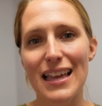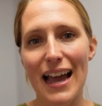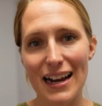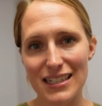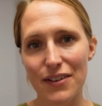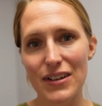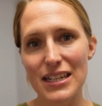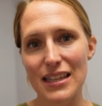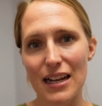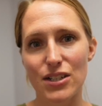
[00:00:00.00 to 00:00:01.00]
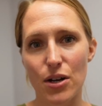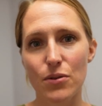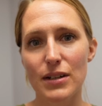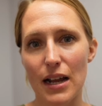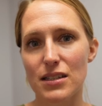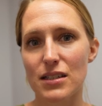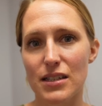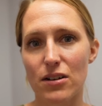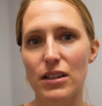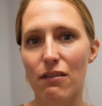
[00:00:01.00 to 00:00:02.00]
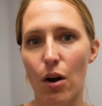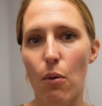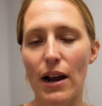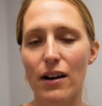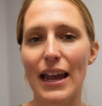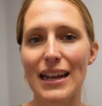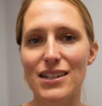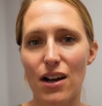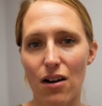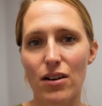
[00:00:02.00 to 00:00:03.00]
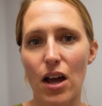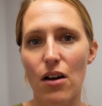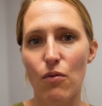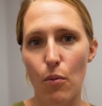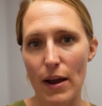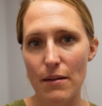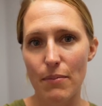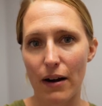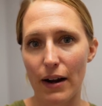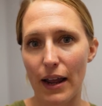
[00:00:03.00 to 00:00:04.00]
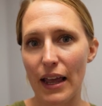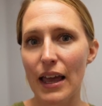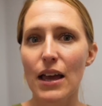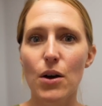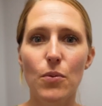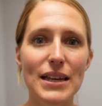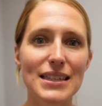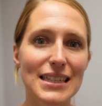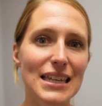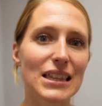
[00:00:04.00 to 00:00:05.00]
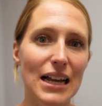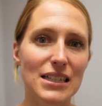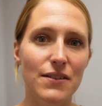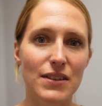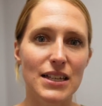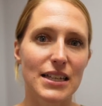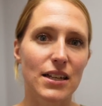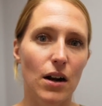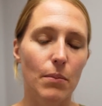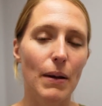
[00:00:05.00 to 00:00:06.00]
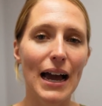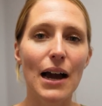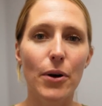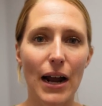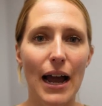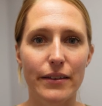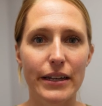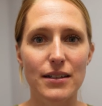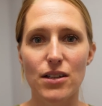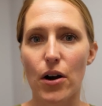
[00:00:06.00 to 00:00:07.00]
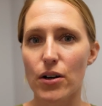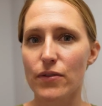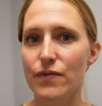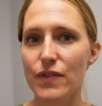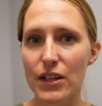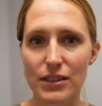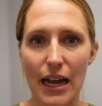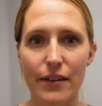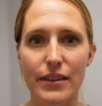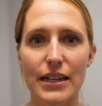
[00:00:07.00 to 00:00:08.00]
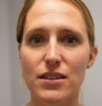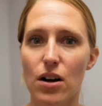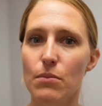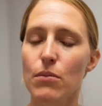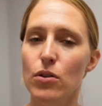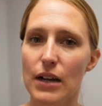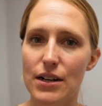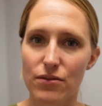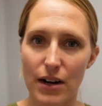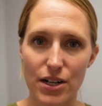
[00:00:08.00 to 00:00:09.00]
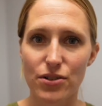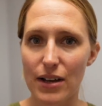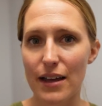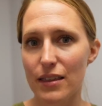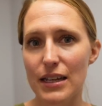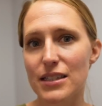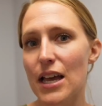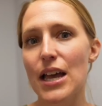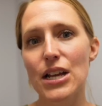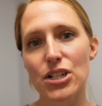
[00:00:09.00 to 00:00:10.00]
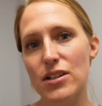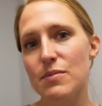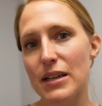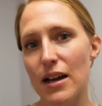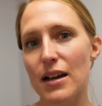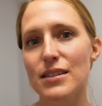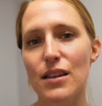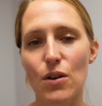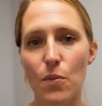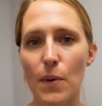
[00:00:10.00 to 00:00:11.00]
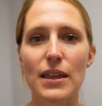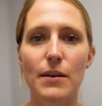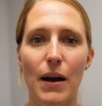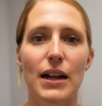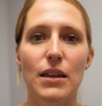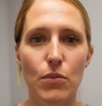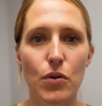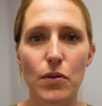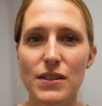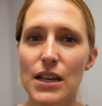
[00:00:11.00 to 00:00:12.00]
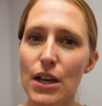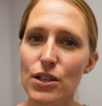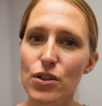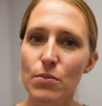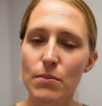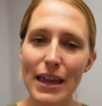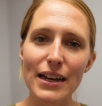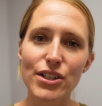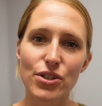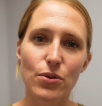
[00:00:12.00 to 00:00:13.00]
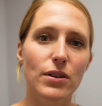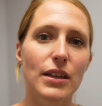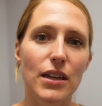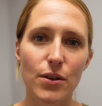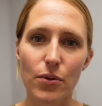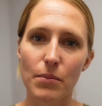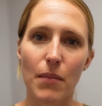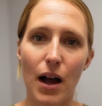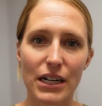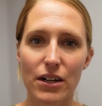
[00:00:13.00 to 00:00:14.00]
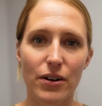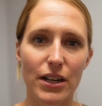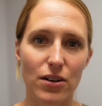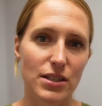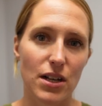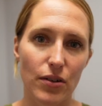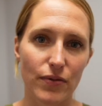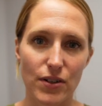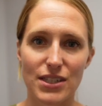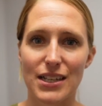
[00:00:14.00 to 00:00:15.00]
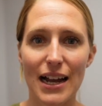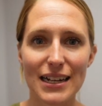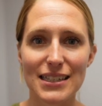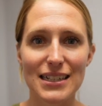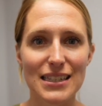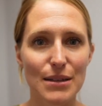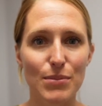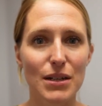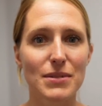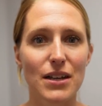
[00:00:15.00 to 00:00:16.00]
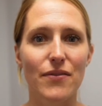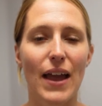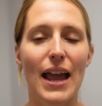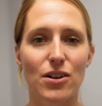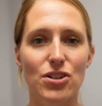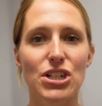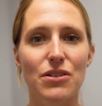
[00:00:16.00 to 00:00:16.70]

activities that don't necessarily require a ton of weight bearing. We see less of this in our power athletes, our field athletes, our multi-directional athletes, just because the way the body moves. So make sure that you are monitoring yourself for signs and symptoms of energy